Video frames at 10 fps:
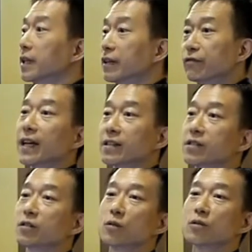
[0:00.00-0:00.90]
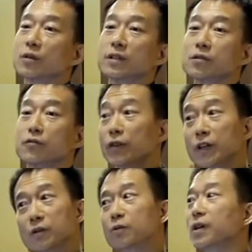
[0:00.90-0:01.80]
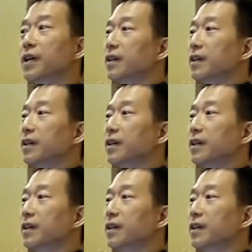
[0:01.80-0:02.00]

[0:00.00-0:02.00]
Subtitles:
In fact, Cisco is one of those few